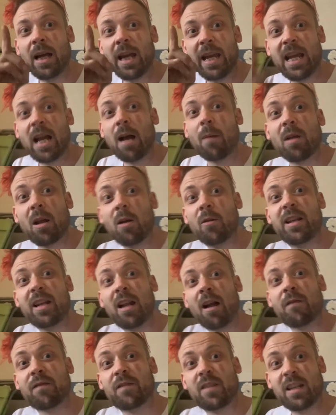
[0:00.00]
he uploaded
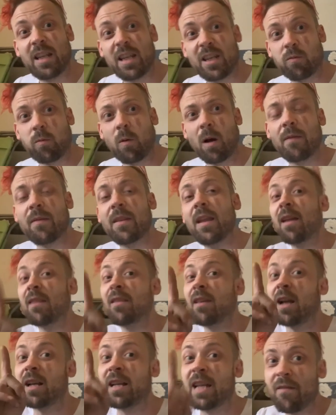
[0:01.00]
after this one
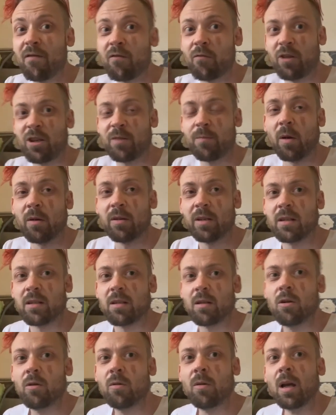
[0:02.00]
that I never responded
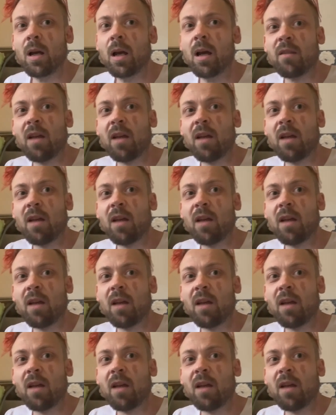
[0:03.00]
to,